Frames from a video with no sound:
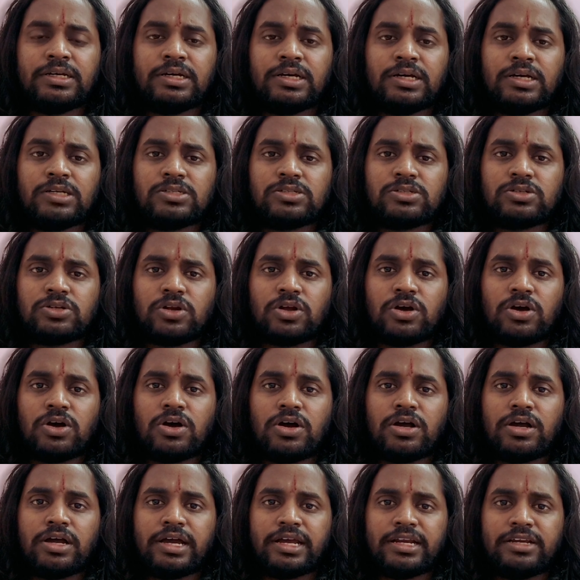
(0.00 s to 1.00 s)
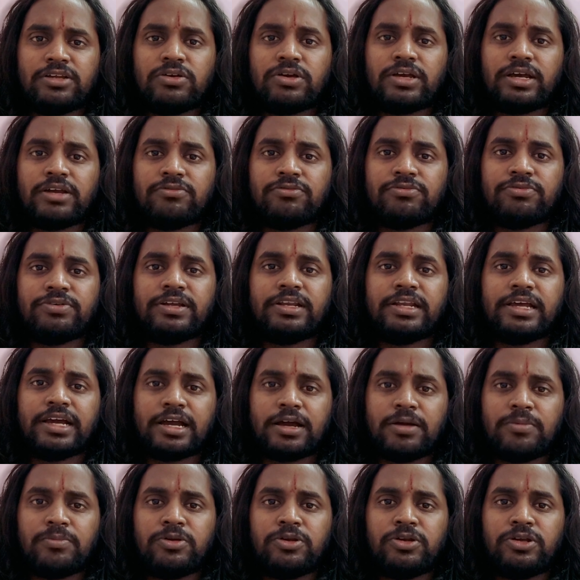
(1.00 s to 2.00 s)
strong, and you can feel a
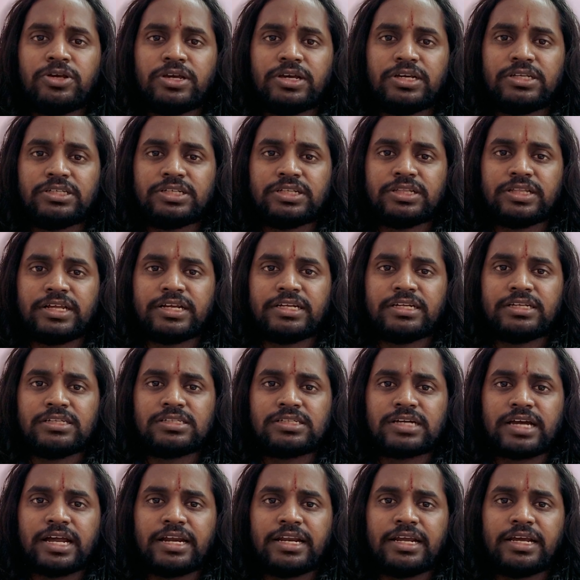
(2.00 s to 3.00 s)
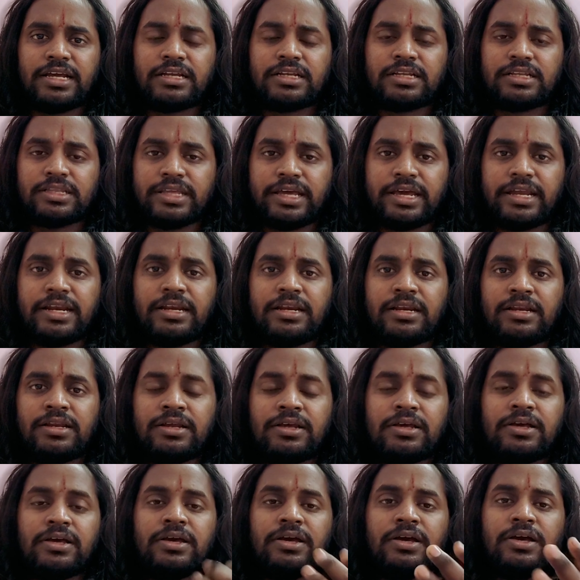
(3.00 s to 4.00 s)
communication that it's connect, then
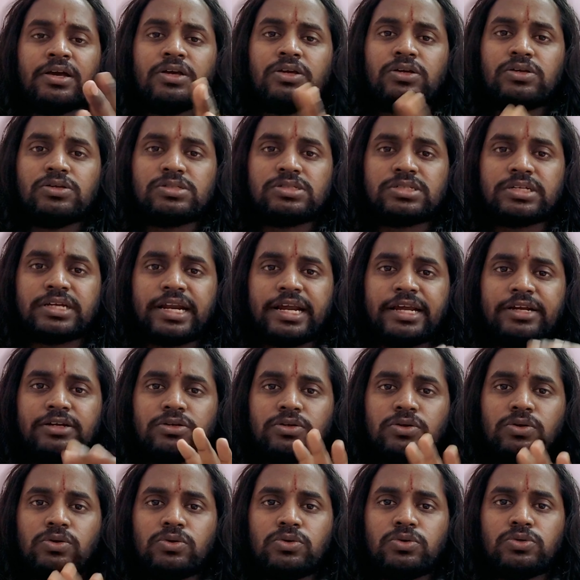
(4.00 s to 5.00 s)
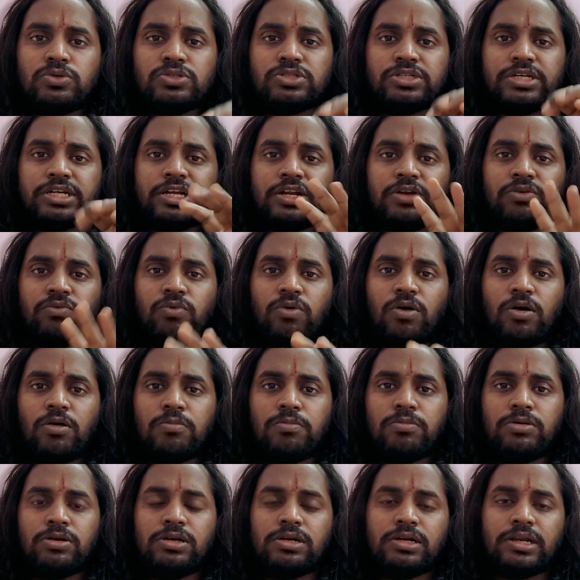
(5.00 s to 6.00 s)
you try to loosen and
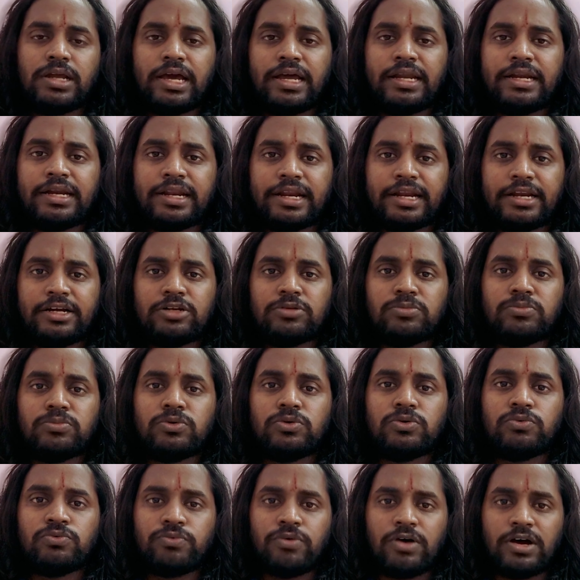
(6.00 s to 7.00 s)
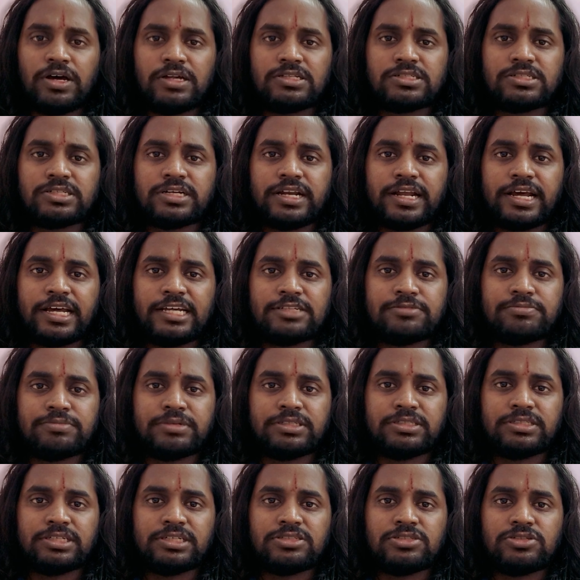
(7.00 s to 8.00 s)
wobble and try to move faster as
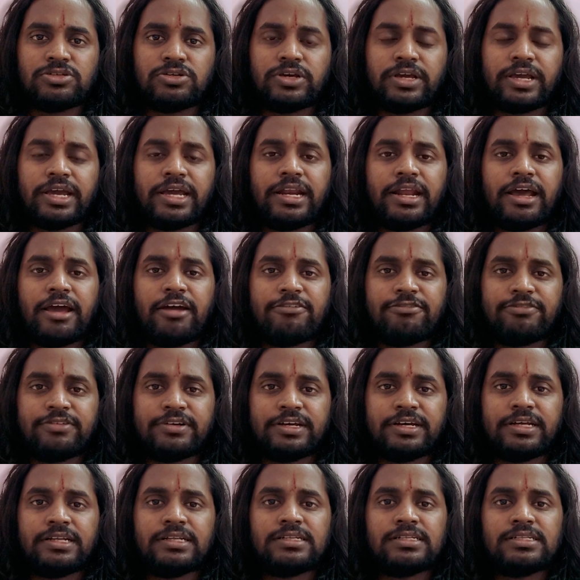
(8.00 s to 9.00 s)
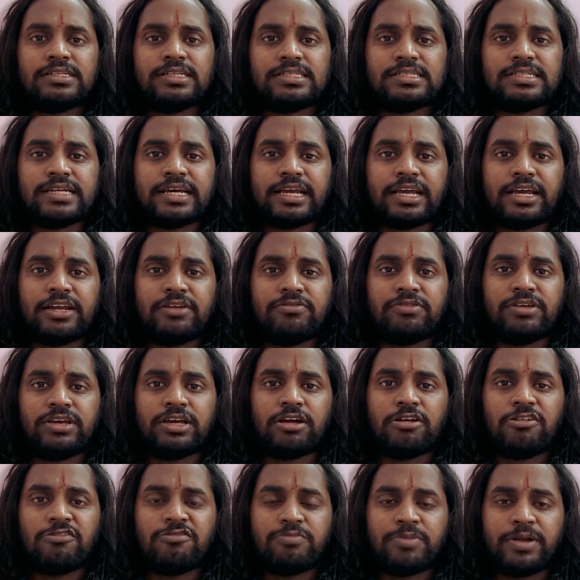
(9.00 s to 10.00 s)
much as you can after the second week
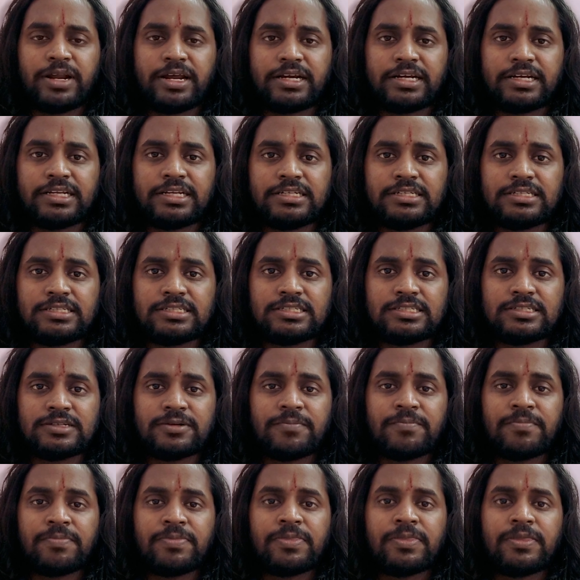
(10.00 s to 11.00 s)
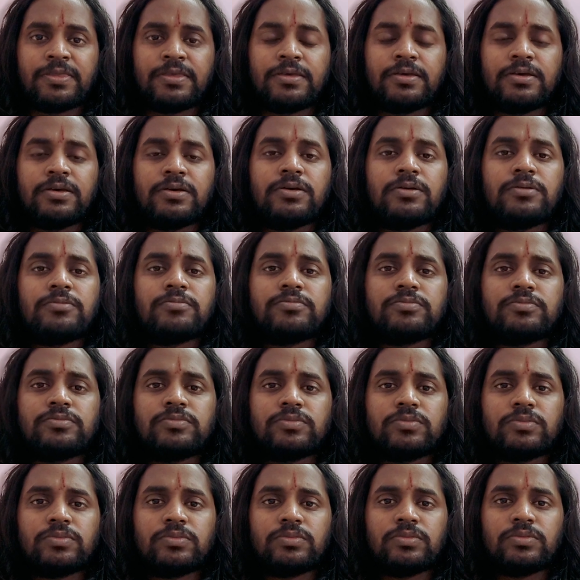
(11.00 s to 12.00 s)
of practice.
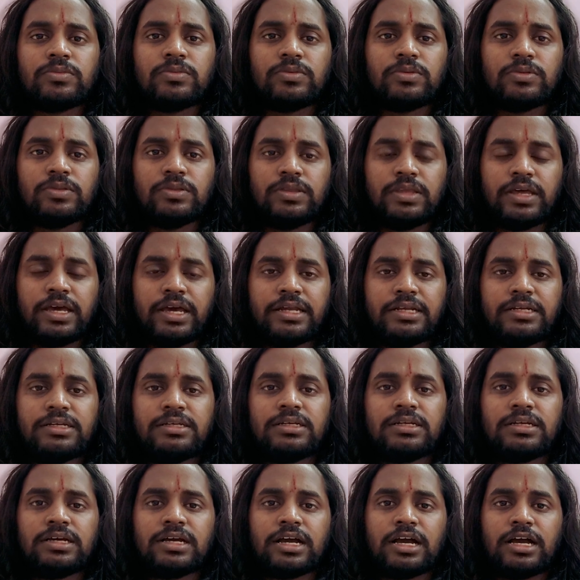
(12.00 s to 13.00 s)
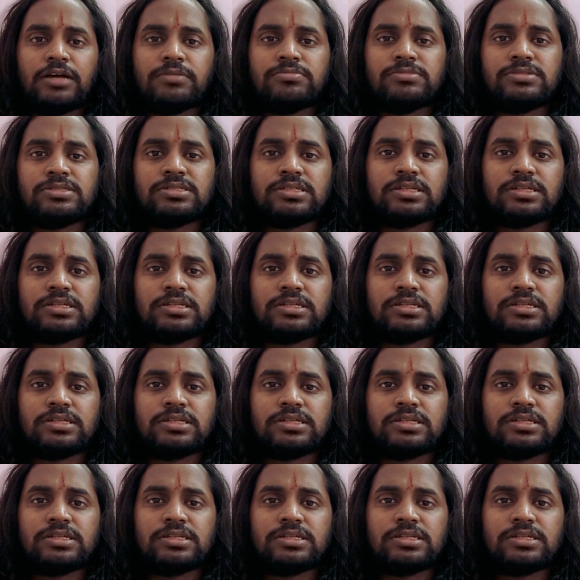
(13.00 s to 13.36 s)
Then comes